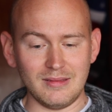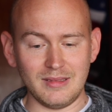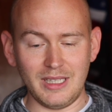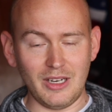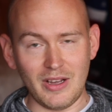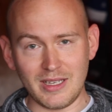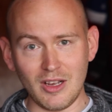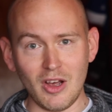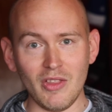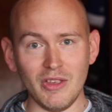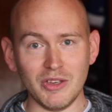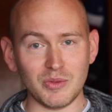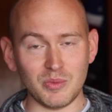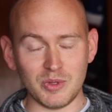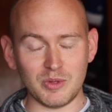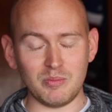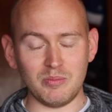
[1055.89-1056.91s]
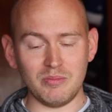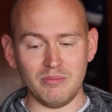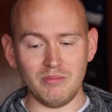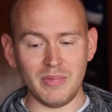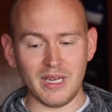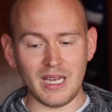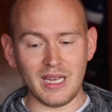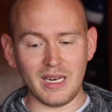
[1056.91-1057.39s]
you know, as all this was
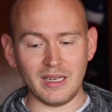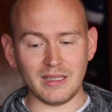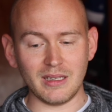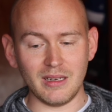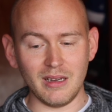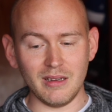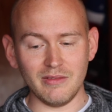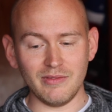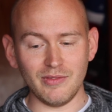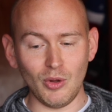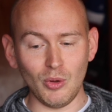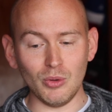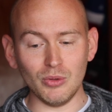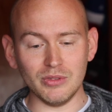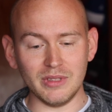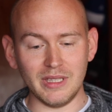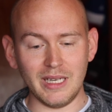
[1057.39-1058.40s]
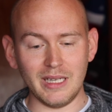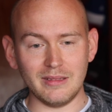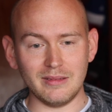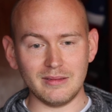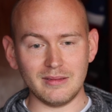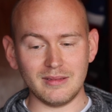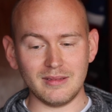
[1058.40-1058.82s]
beginning to unfold, that